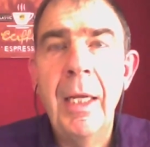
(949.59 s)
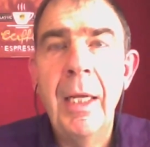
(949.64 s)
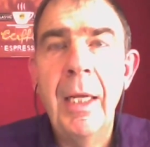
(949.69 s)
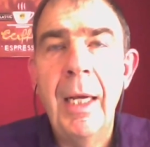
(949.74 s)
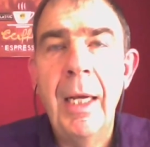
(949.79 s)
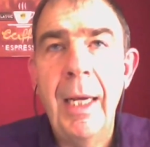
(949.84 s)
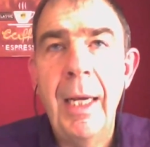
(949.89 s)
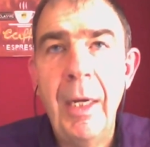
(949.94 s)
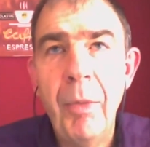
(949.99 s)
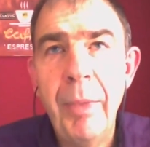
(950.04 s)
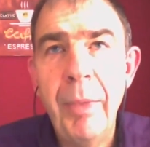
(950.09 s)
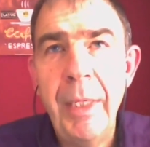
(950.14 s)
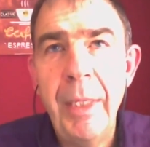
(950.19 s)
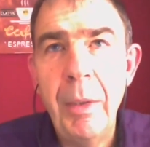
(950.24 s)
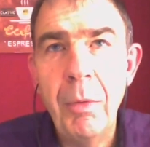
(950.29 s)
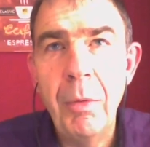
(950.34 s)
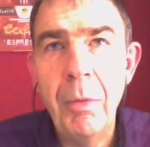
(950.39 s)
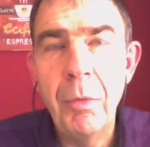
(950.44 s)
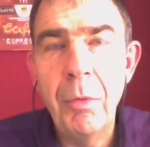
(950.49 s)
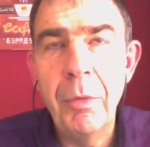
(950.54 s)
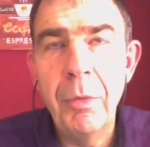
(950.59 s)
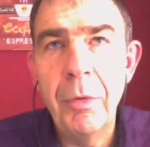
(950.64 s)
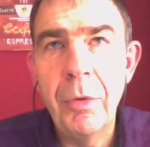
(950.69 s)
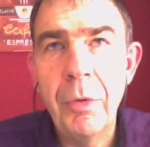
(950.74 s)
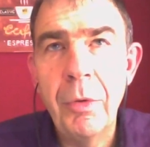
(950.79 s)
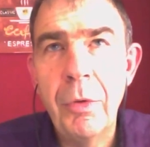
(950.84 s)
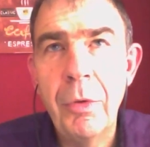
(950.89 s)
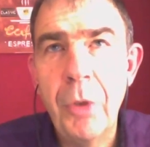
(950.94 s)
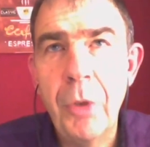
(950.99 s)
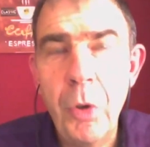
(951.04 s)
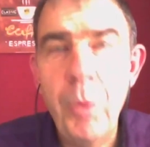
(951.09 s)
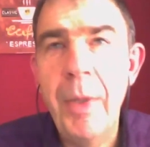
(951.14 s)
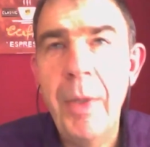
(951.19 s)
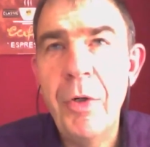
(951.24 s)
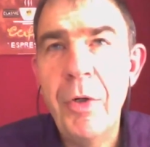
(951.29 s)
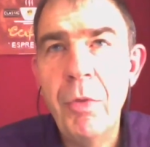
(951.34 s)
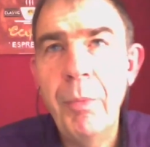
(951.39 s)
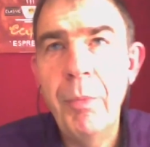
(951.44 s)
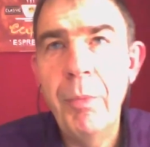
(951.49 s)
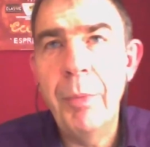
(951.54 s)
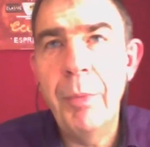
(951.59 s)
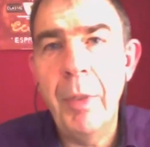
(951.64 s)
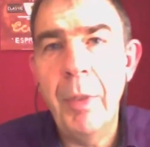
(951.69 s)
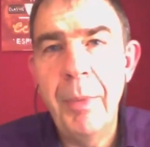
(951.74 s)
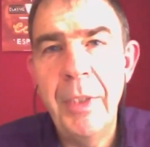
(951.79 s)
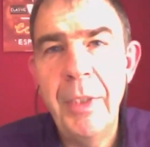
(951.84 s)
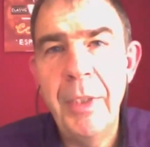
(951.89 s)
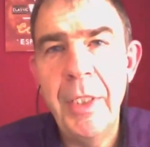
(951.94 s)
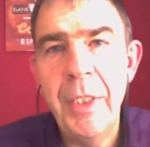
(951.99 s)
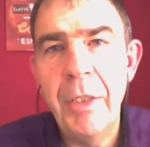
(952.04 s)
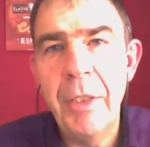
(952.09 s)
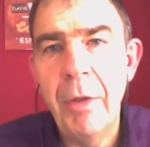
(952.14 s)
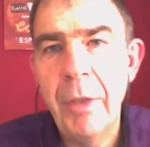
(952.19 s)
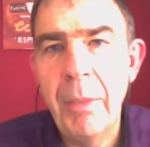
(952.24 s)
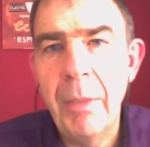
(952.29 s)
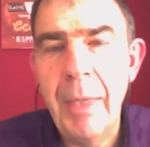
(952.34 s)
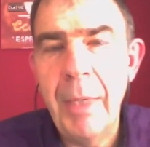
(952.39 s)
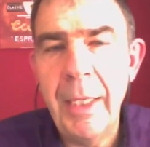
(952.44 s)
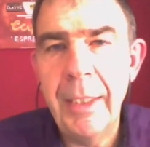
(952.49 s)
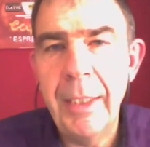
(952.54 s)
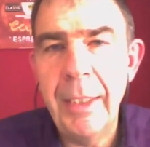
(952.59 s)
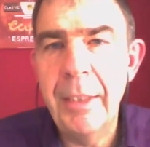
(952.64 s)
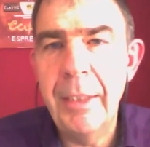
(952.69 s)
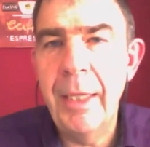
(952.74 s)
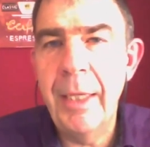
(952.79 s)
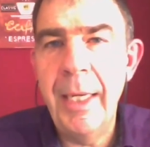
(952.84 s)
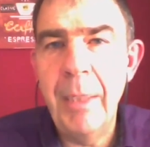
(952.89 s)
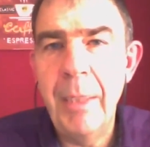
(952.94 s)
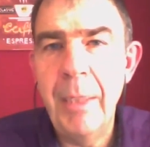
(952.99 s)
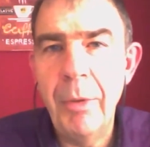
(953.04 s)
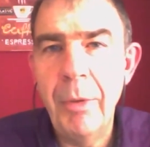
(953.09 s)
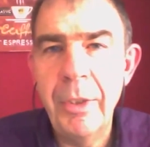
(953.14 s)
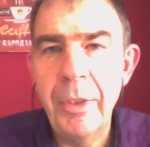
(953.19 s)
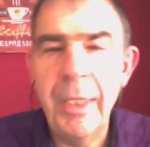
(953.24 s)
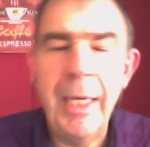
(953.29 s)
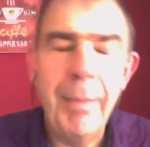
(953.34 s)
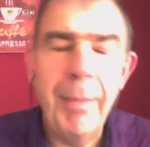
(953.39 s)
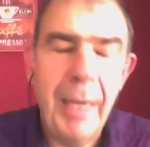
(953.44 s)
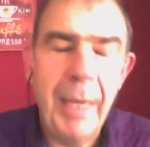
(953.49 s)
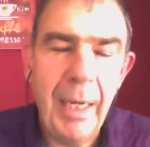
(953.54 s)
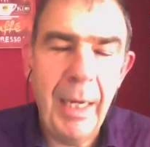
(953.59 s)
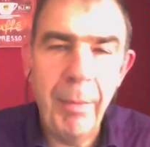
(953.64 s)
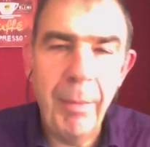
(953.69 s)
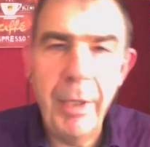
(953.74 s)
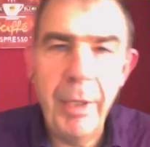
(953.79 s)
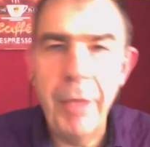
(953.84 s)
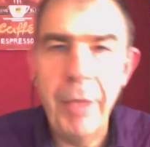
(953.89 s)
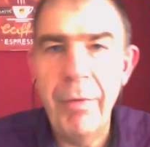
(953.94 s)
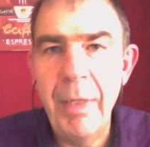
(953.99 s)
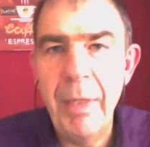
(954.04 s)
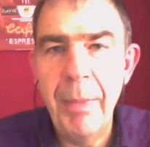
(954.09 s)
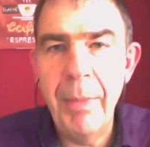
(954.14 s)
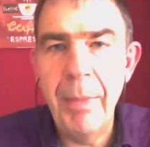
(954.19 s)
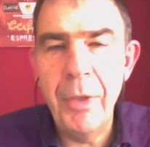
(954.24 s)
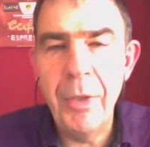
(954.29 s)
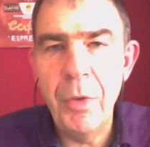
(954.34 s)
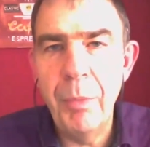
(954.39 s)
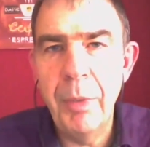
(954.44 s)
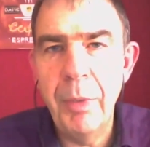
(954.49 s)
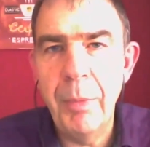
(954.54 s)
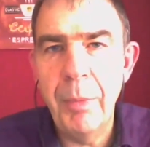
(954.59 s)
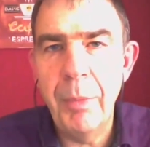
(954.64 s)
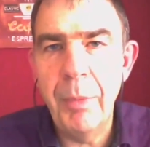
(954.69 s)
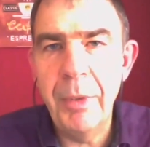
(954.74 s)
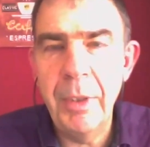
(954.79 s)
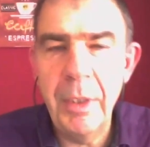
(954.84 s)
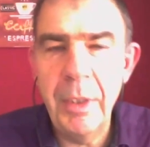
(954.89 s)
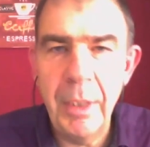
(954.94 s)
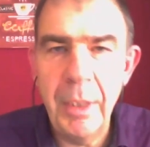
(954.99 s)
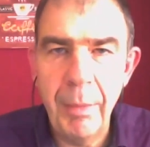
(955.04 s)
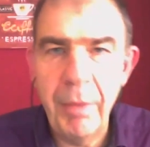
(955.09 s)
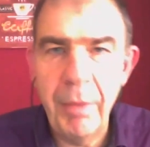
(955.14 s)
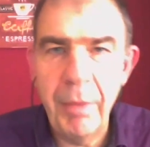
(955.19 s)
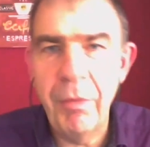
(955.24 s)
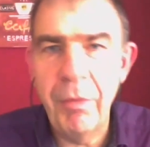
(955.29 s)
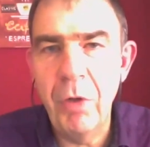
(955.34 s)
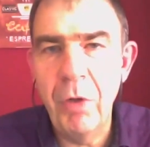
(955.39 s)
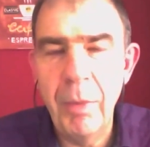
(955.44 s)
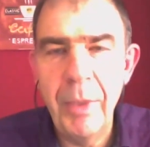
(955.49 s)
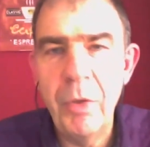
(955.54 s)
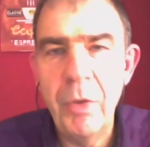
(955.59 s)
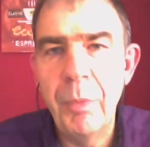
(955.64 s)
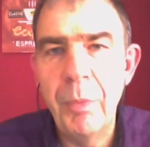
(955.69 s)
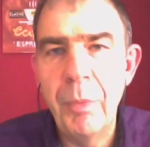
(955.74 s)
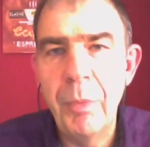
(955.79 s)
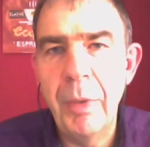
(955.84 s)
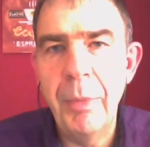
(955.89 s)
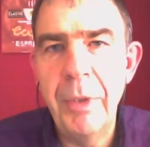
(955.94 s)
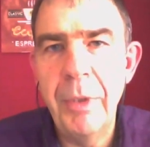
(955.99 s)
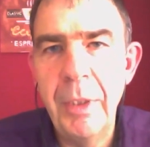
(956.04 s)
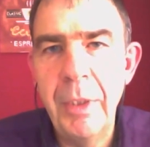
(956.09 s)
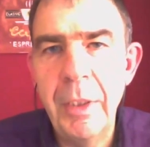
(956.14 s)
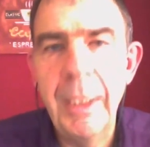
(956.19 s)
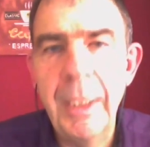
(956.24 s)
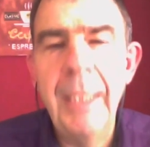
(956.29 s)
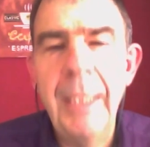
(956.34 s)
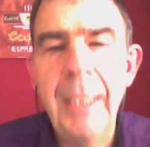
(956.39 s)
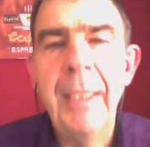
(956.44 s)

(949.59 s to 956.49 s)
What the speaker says: how many two-bedroom properties are on the market at any one time, how many three-bedroom properties, how many four-bedroom properties,